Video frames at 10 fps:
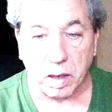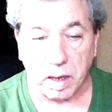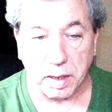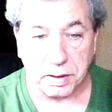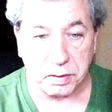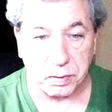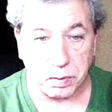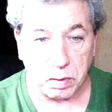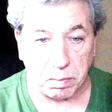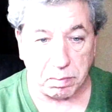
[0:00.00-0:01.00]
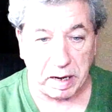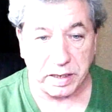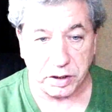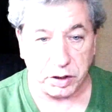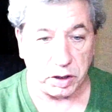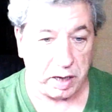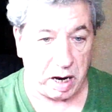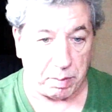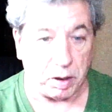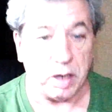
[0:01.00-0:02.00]
into my digital
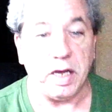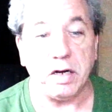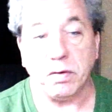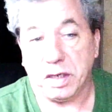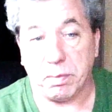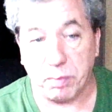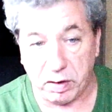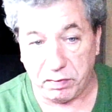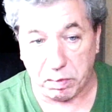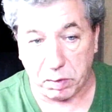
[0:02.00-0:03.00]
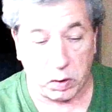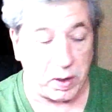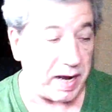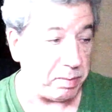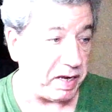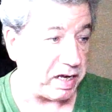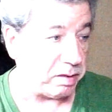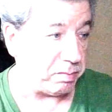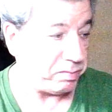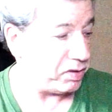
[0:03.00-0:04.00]
camera, it goes into preview mode and
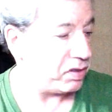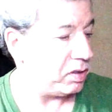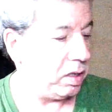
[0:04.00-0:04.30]
becomes